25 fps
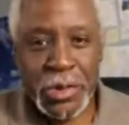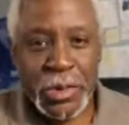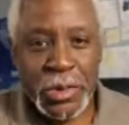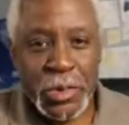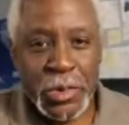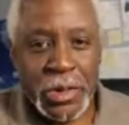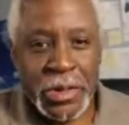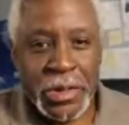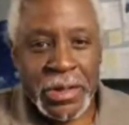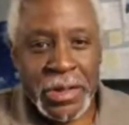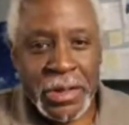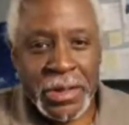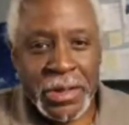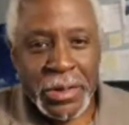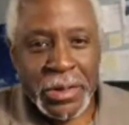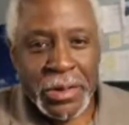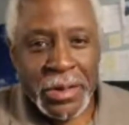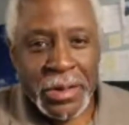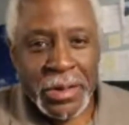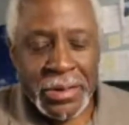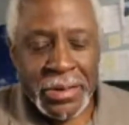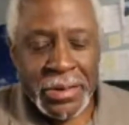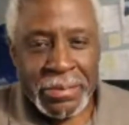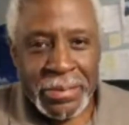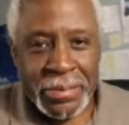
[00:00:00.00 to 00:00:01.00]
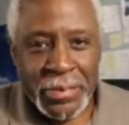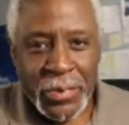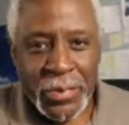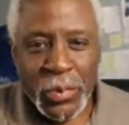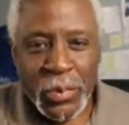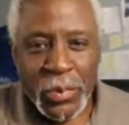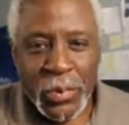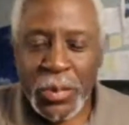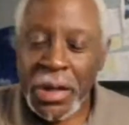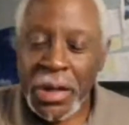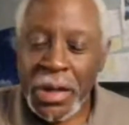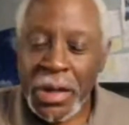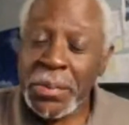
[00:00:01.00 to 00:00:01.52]
working on
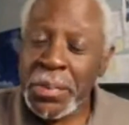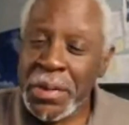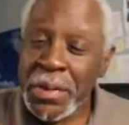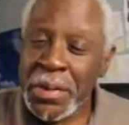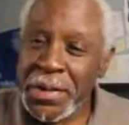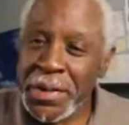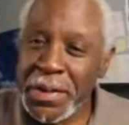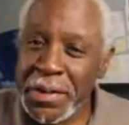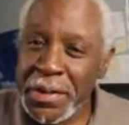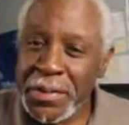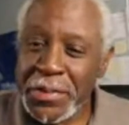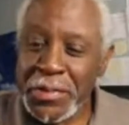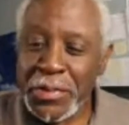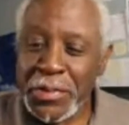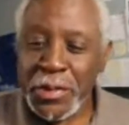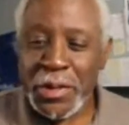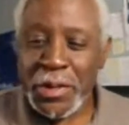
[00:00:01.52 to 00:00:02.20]
my budget for